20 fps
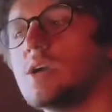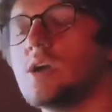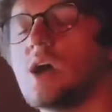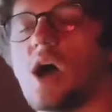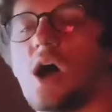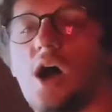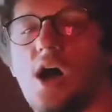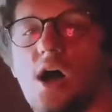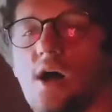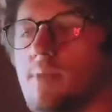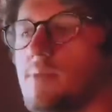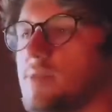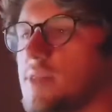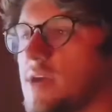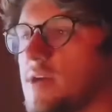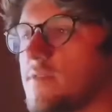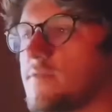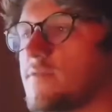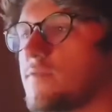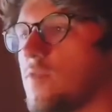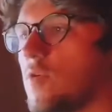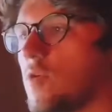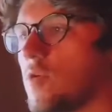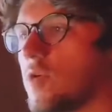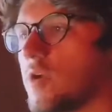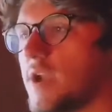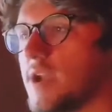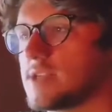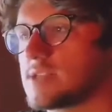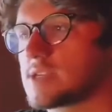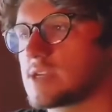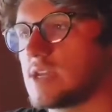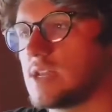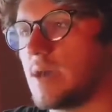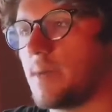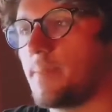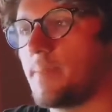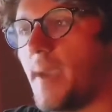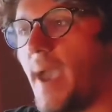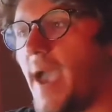Therefore, it's going to
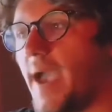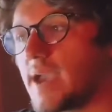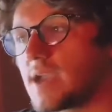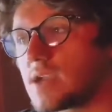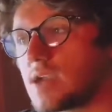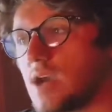back